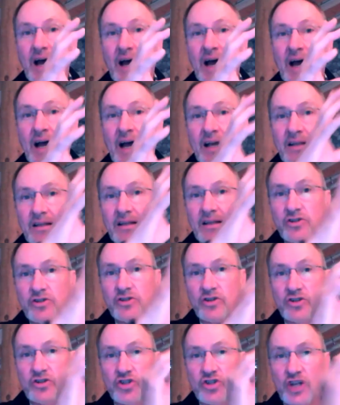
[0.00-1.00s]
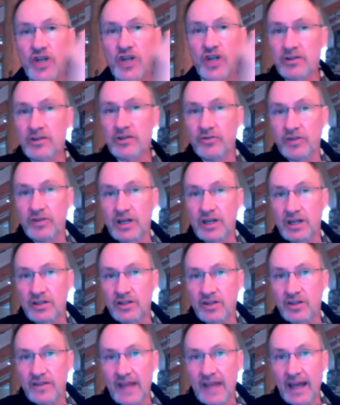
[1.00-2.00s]
on the trajectory
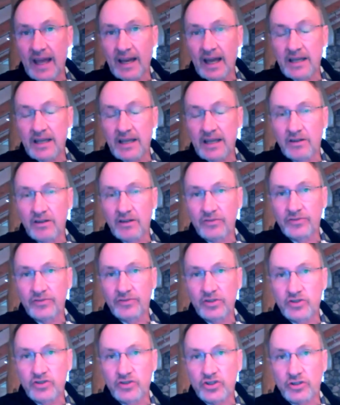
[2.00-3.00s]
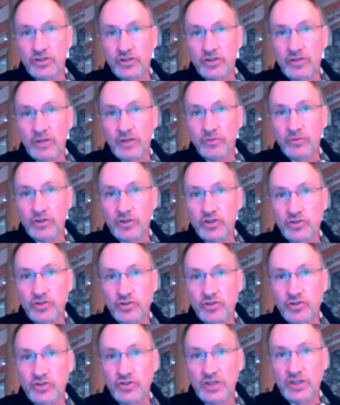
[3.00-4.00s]
to that ideal future that we're
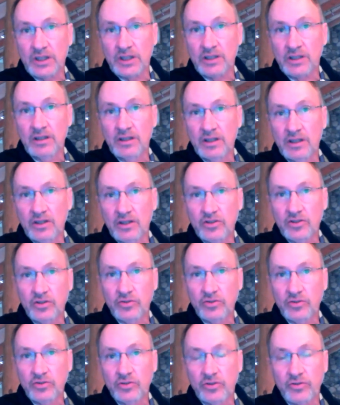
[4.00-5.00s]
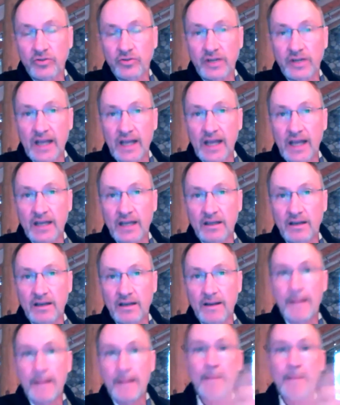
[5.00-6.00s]
choosing to create.
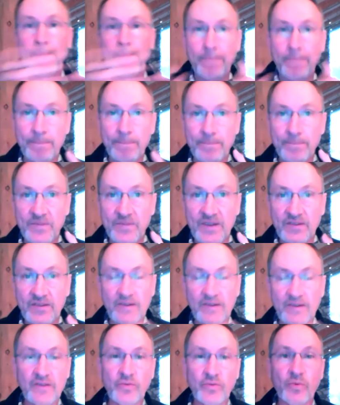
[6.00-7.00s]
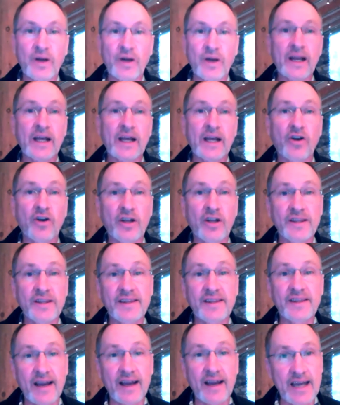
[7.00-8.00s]
This is what I call
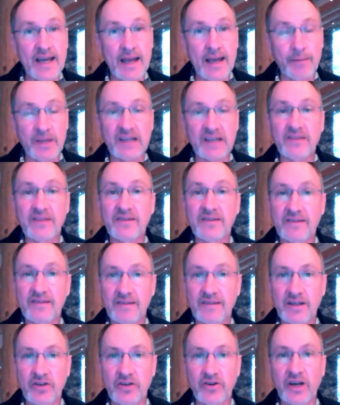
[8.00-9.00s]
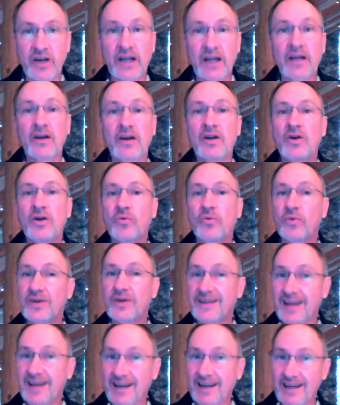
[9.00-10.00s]
dynamic steering. We're
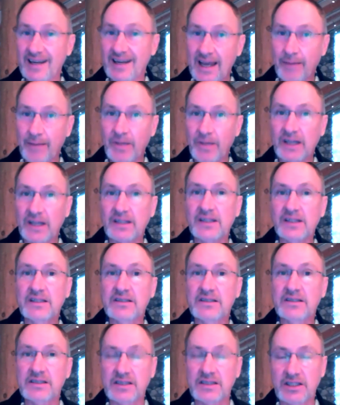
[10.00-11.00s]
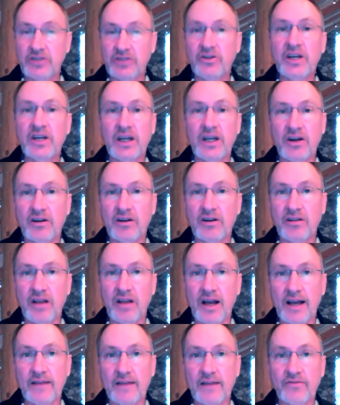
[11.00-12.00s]
dynamically steering our
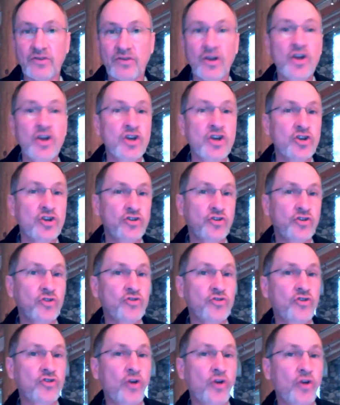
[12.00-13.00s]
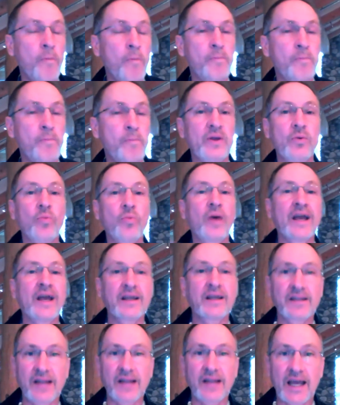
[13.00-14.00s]
lives. So don't be
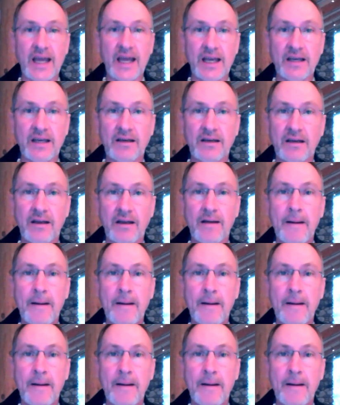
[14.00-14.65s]
waylaid